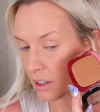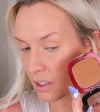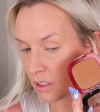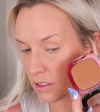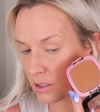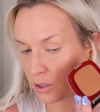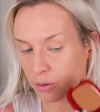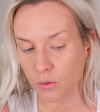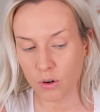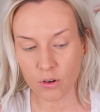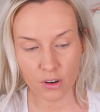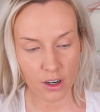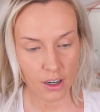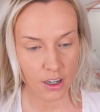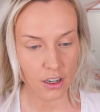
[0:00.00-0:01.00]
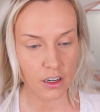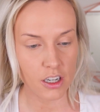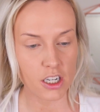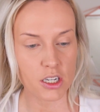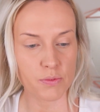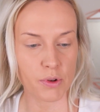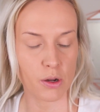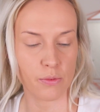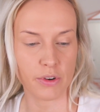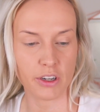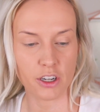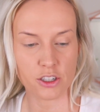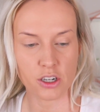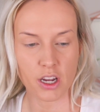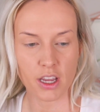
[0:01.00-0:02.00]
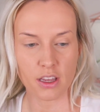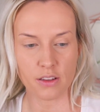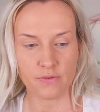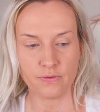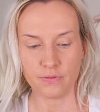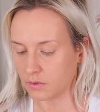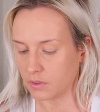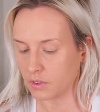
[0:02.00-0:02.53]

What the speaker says: little too orange, but we're gonna try it.